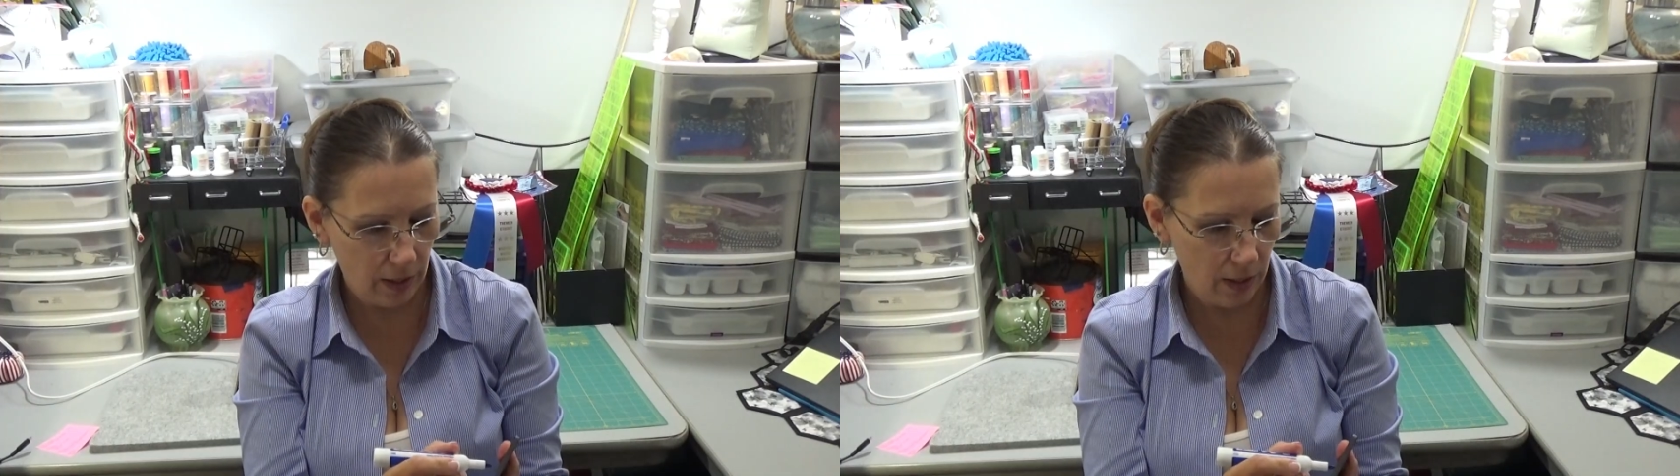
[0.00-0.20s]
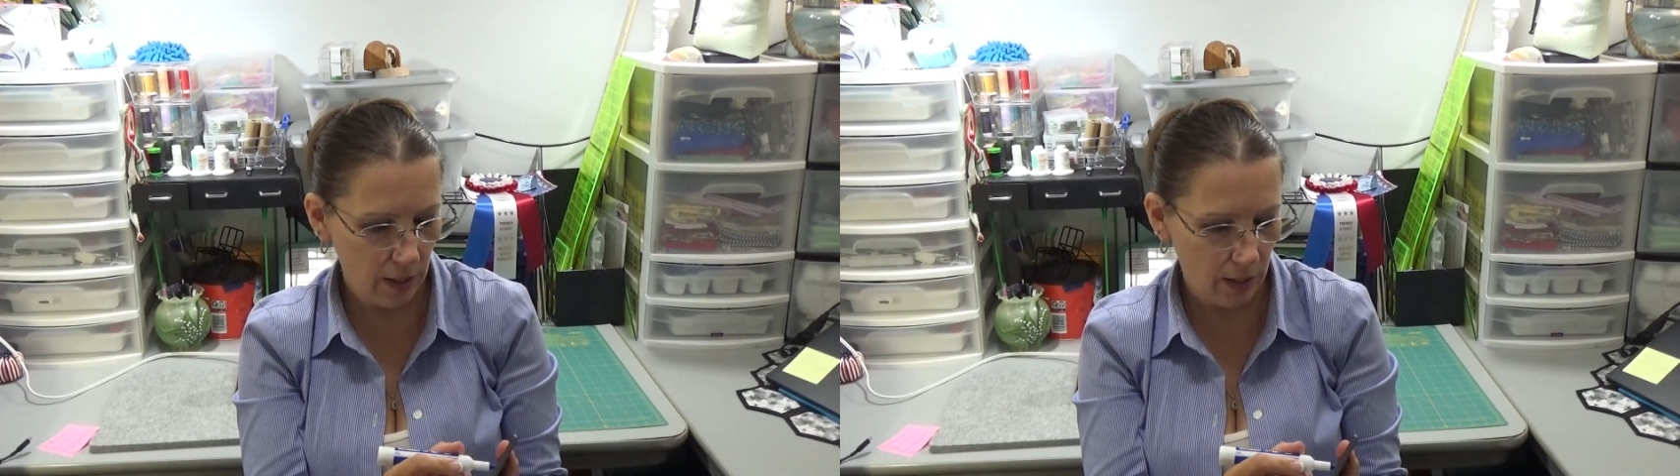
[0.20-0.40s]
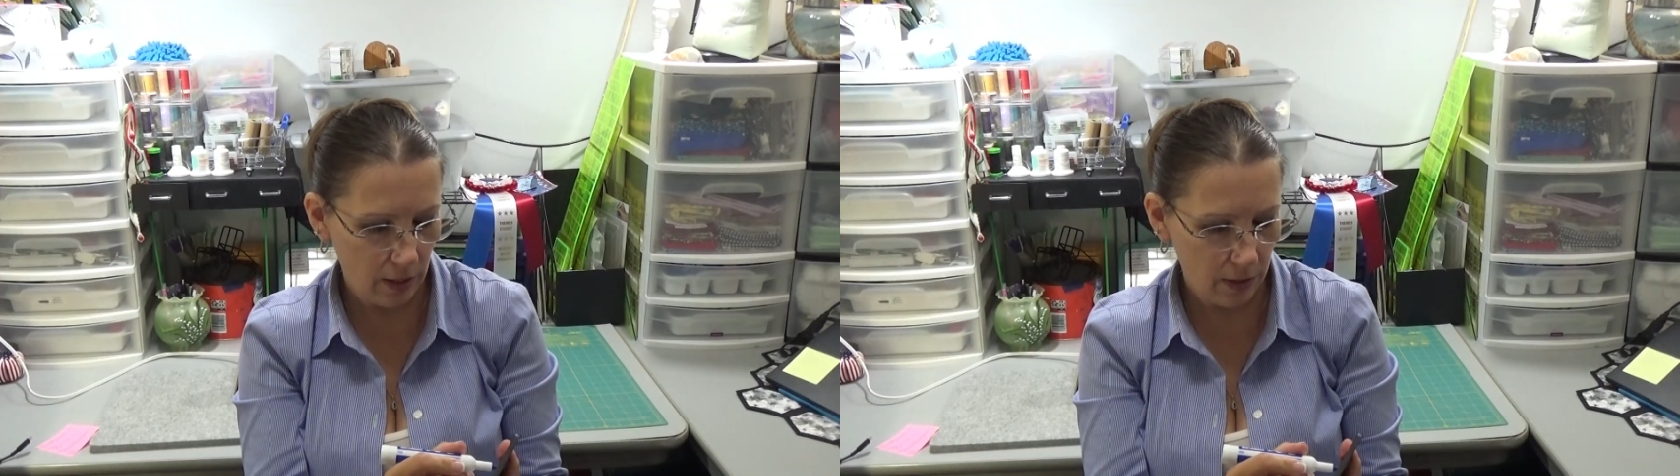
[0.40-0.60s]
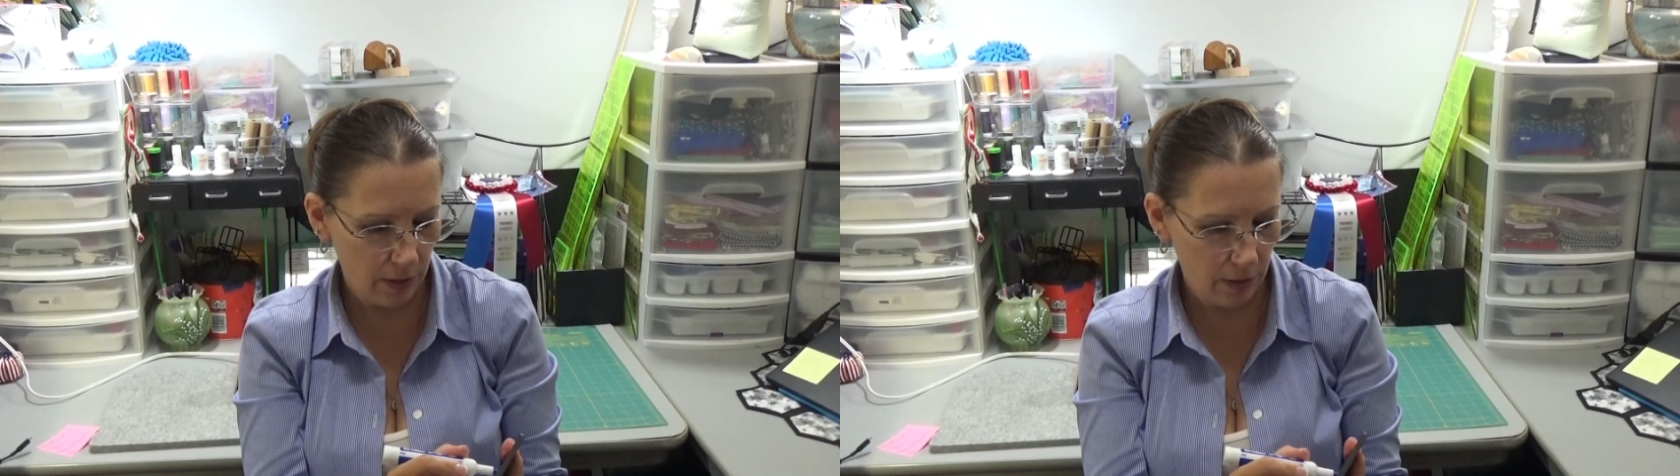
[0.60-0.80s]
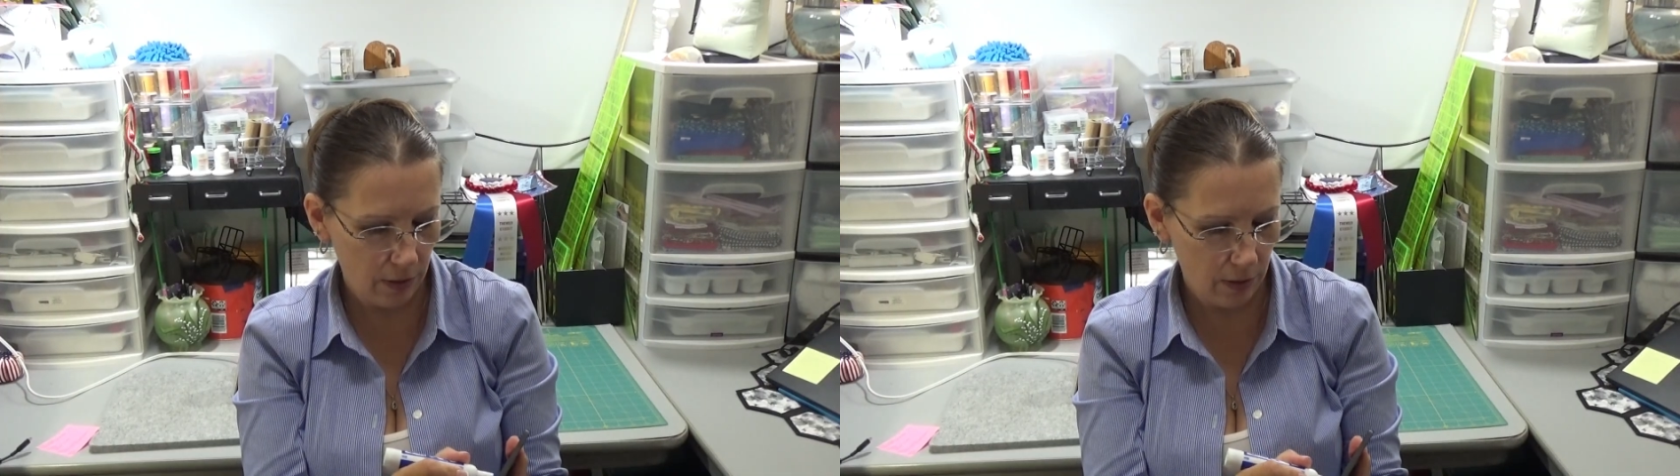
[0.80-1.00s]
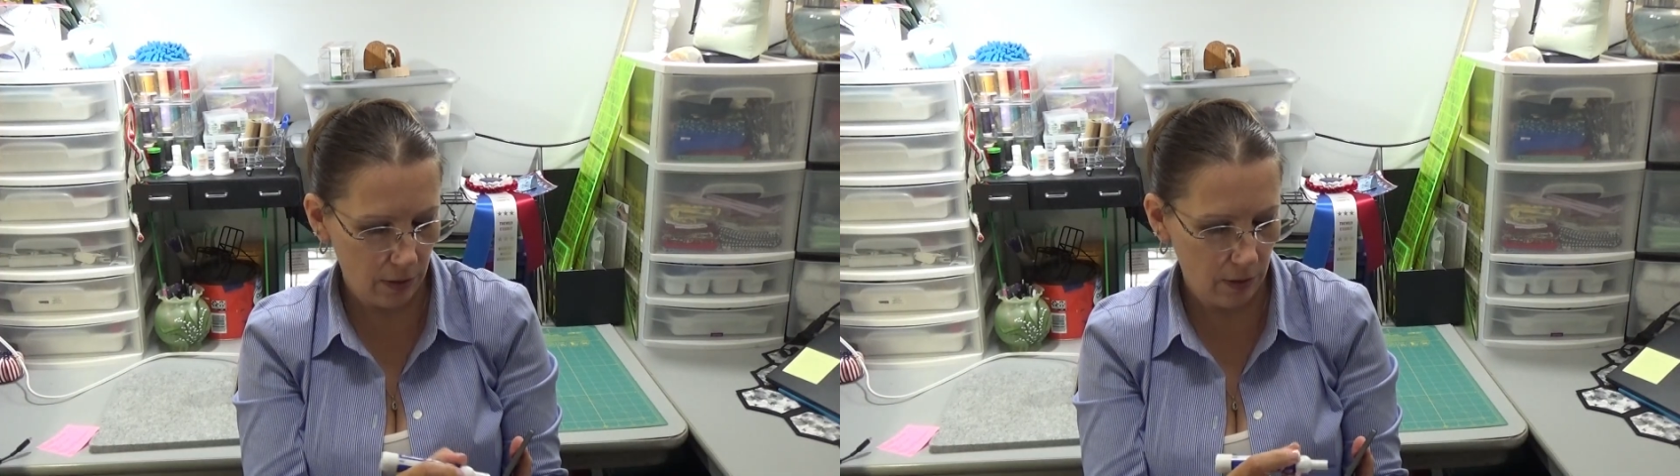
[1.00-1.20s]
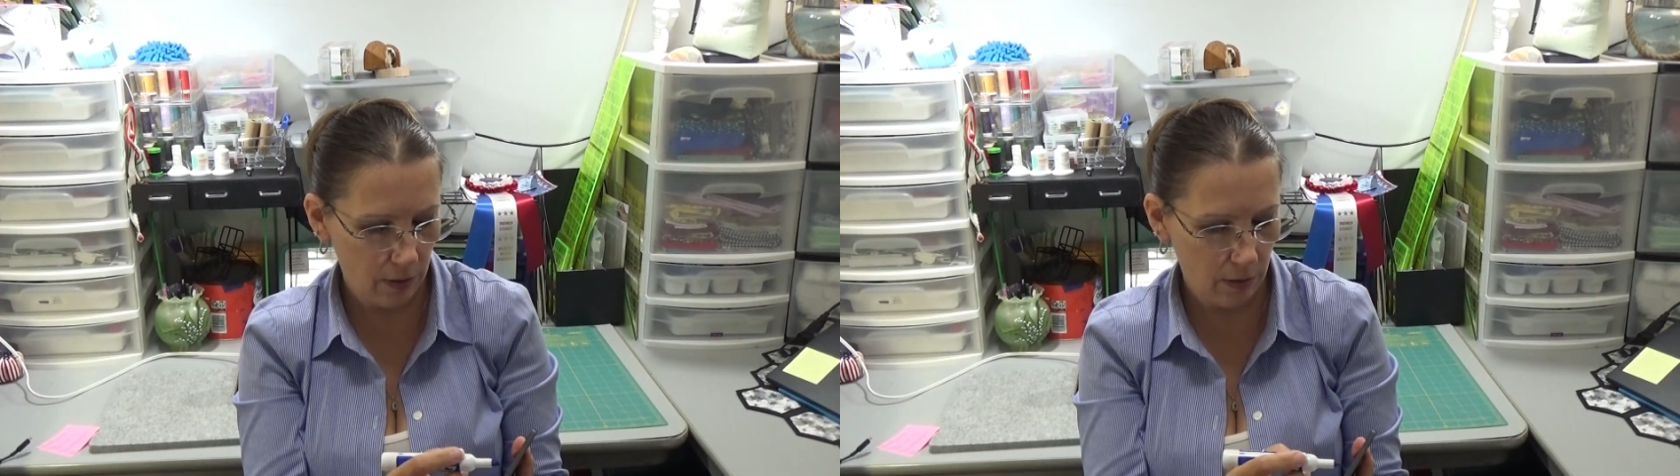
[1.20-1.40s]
this,